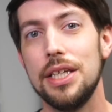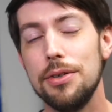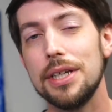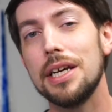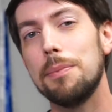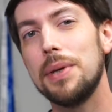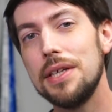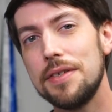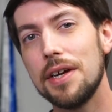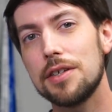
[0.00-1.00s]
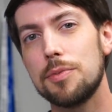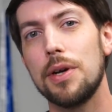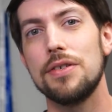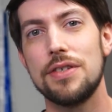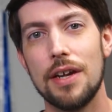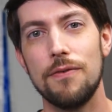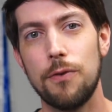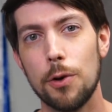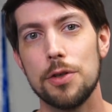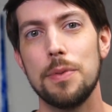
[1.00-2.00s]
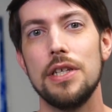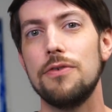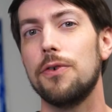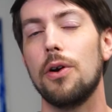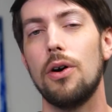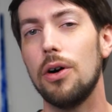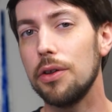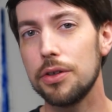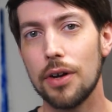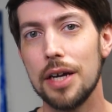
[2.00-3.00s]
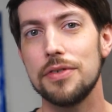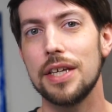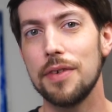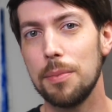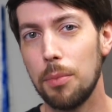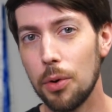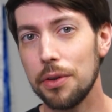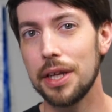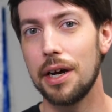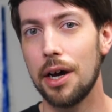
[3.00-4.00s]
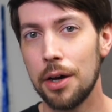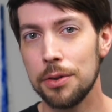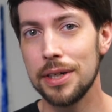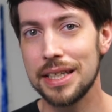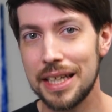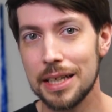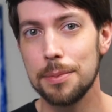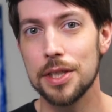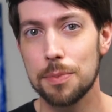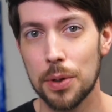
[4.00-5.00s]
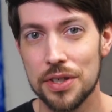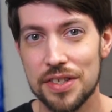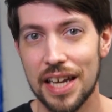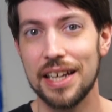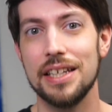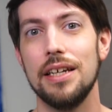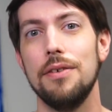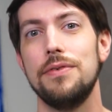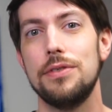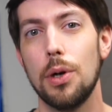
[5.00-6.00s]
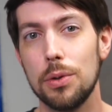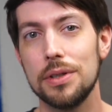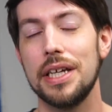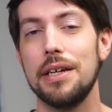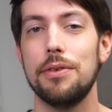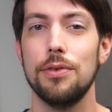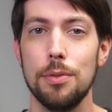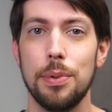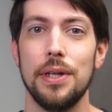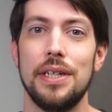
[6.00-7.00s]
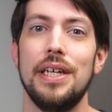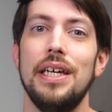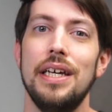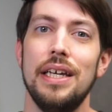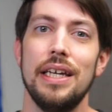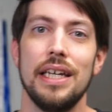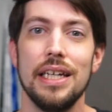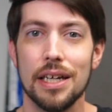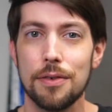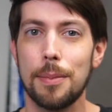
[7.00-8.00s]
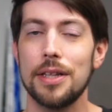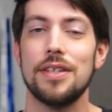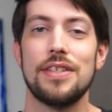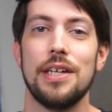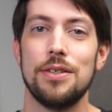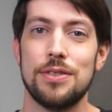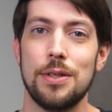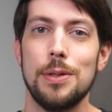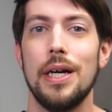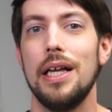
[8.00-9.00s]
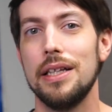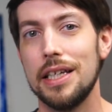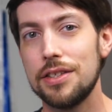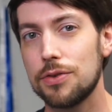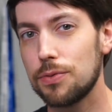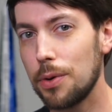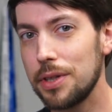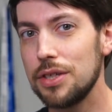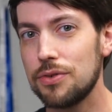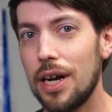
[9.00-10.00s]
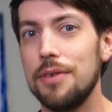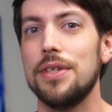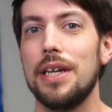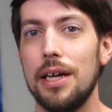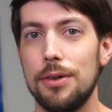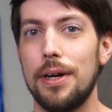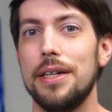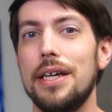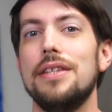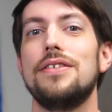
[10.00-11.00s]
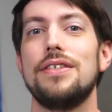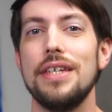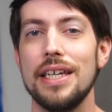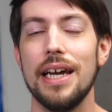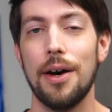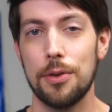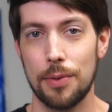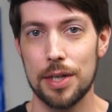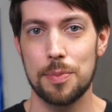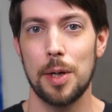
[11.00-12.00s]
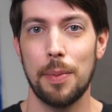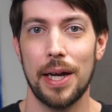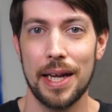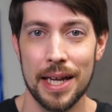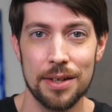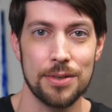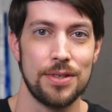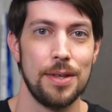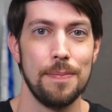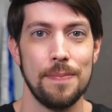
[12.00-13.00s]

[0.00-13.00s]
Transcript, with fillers: you can get P C I Express Gen four speeds for all the drives, giving more than one hundred gigabits per second of total data throughput. Enough about the standards though. Let's throw these drives in Elrond and see how the Raspberry Pi handles them.